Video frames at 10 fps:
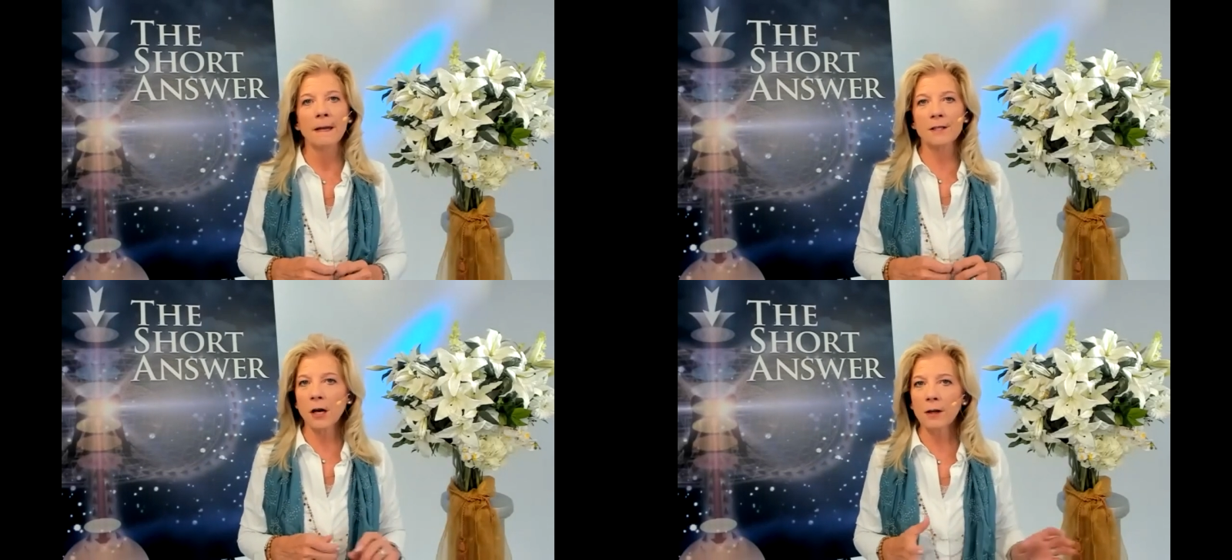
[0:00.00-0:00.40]

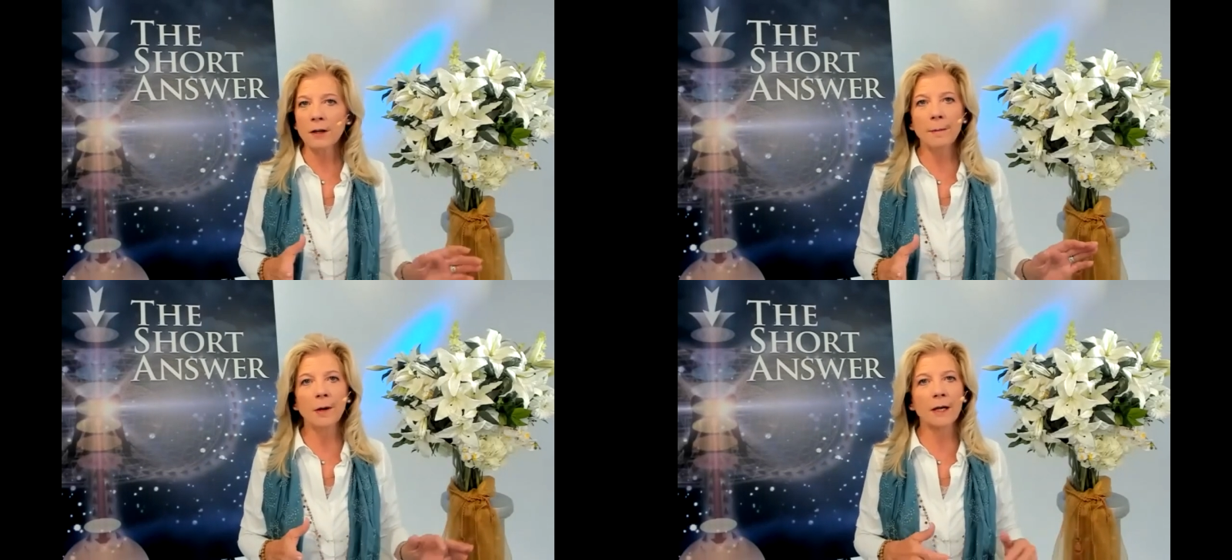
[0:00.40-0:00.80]
it's all
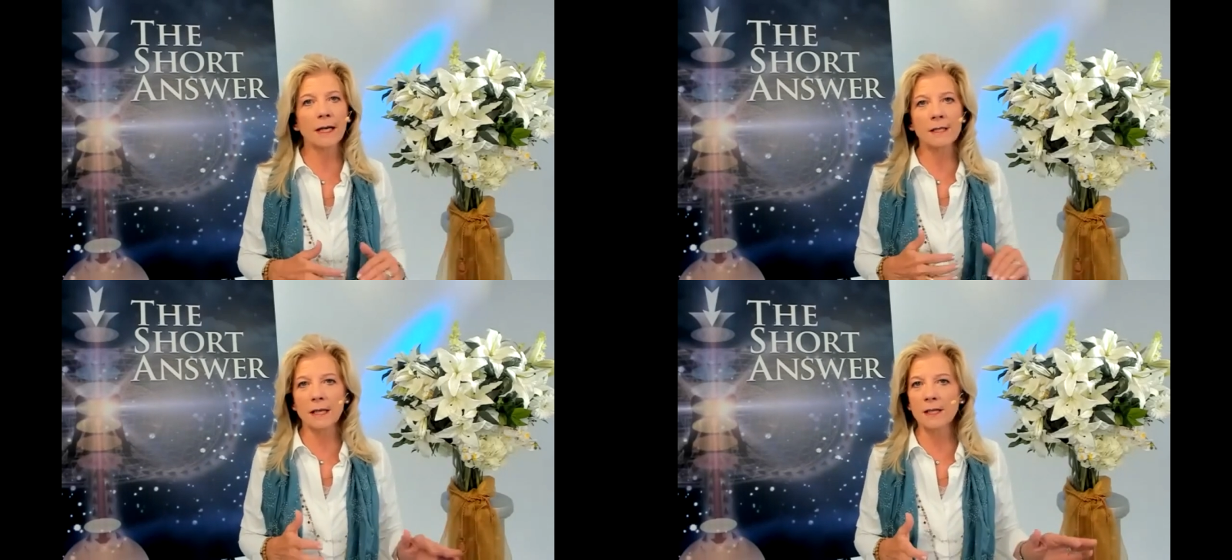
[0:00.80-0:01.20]
in the book.
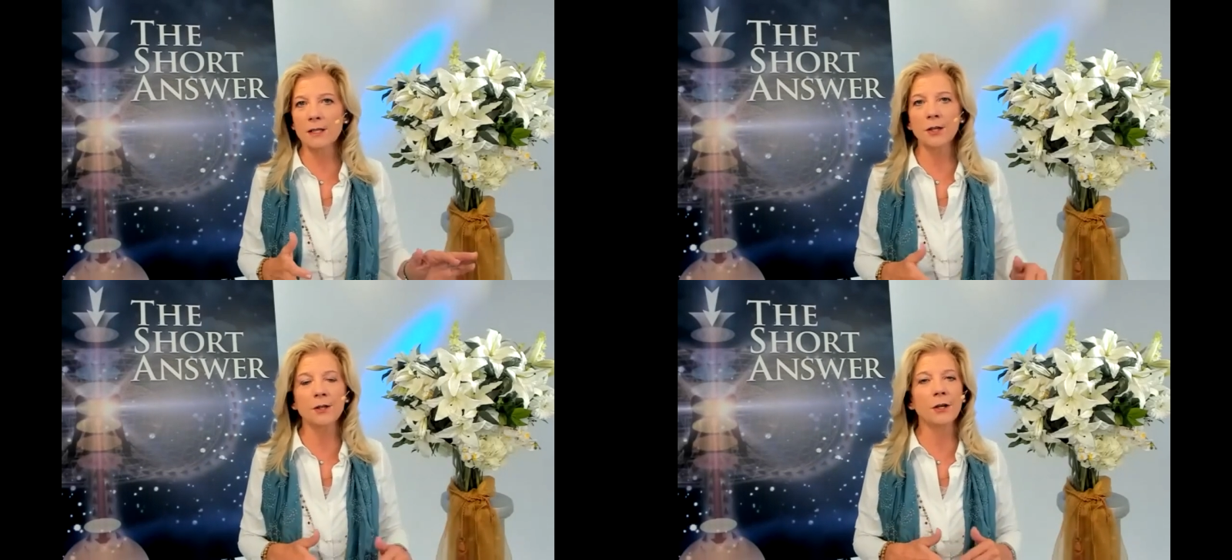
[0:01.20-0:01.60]
It's
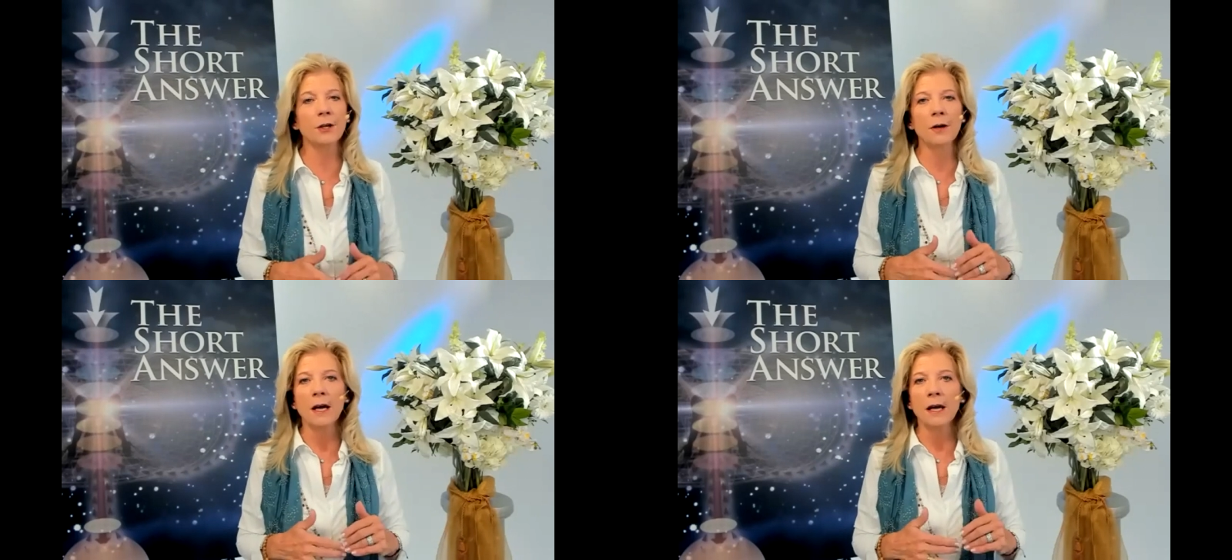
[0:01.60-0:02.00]
easy to do.